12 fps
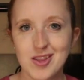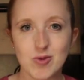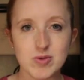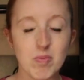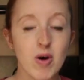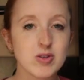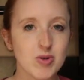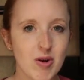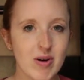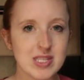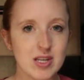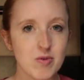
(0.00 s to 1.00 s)
those most
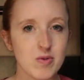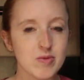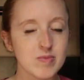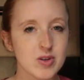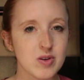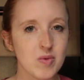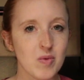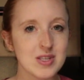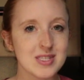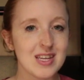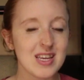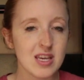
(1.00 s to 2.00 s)
requested rooms are the
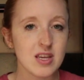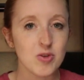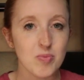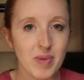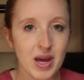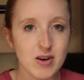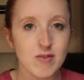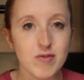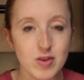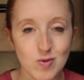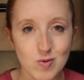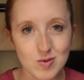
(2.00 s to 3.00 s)
ones that get you better
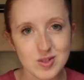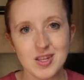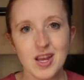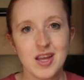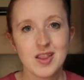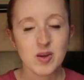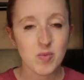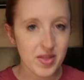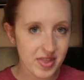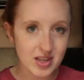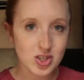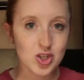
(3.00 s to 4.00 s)
views than
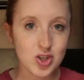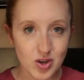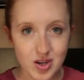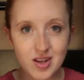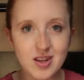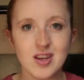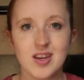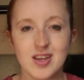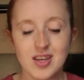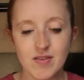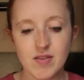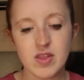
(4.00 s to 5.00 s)
what they should,
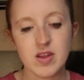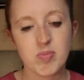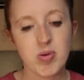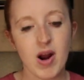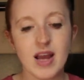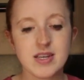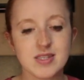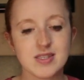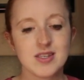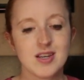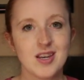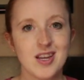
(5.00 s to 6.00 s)
given their price.